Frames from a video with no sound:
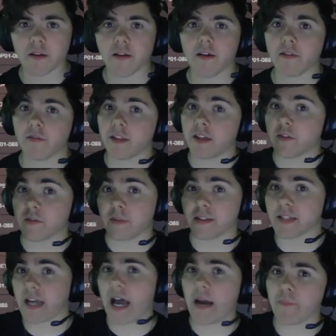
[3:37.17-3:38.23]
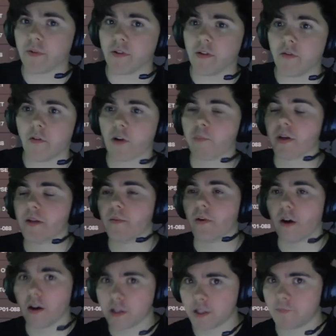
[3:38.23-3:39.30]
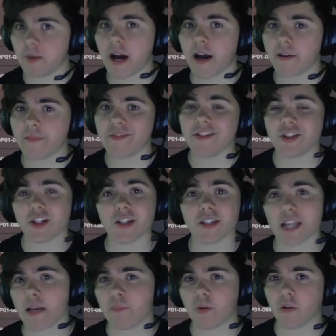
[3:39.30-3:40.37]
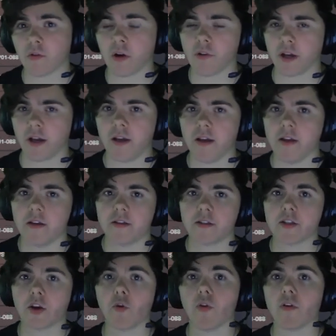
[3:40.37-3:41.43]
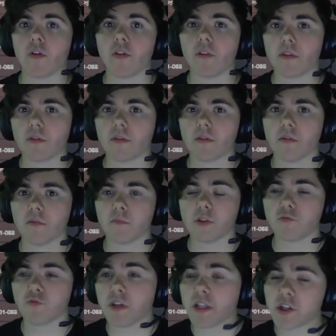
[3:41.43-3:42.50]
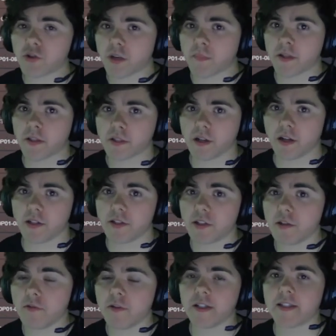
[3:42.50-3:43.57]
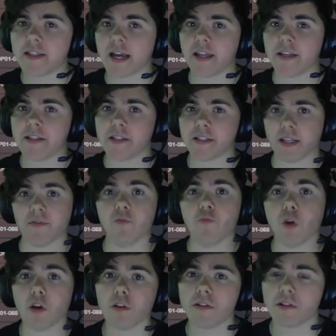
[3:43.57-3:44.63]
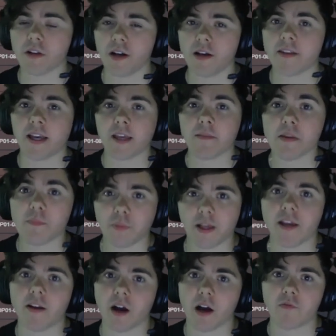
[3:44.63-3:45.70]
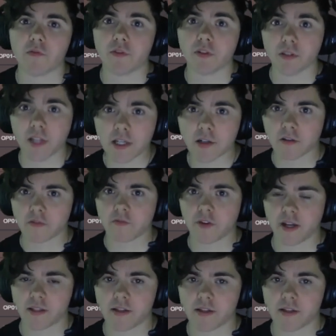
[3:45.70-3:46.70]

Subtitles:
leave them on top, or put them all at the bottom, just like Perona. So, what's really strong about this card too is that it's a 7 Warlords card that can be played off of your leader effect.